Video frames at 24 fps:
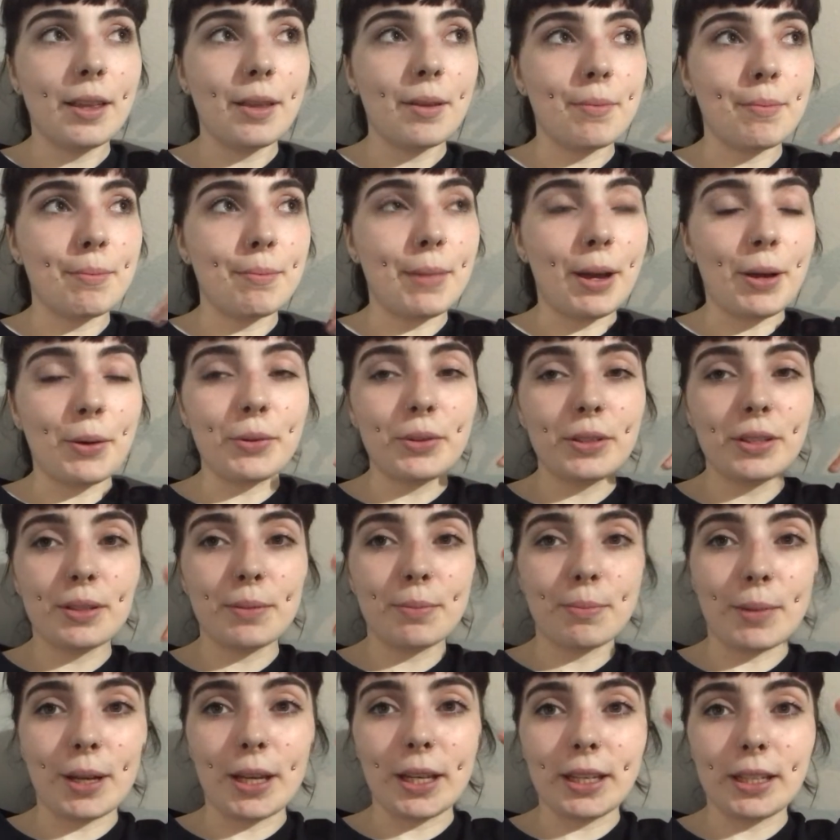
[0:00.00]
melts
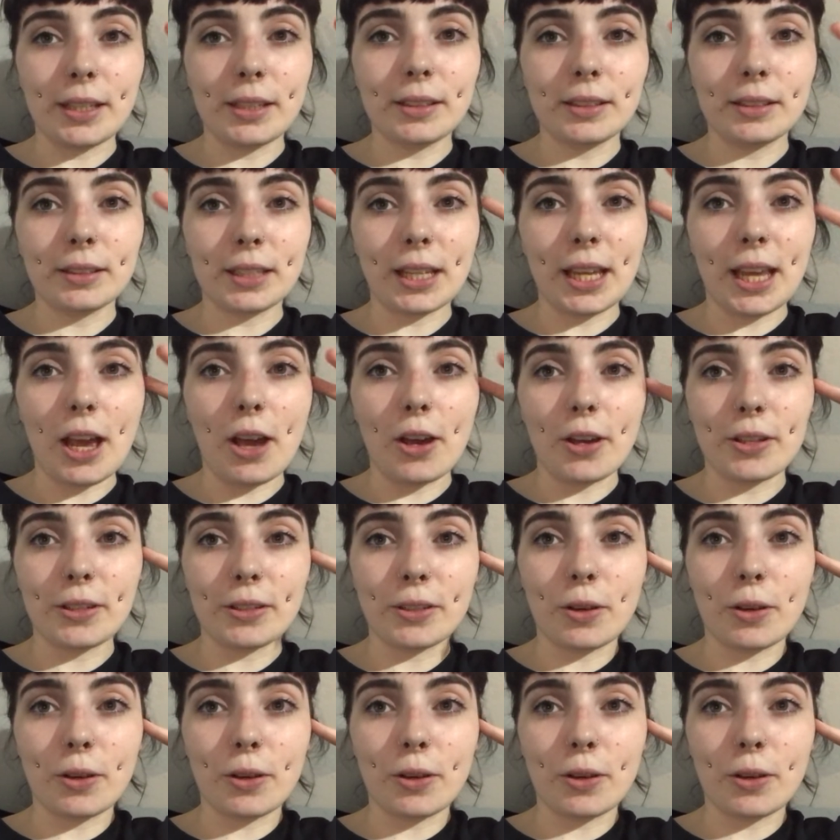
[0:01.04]
my ice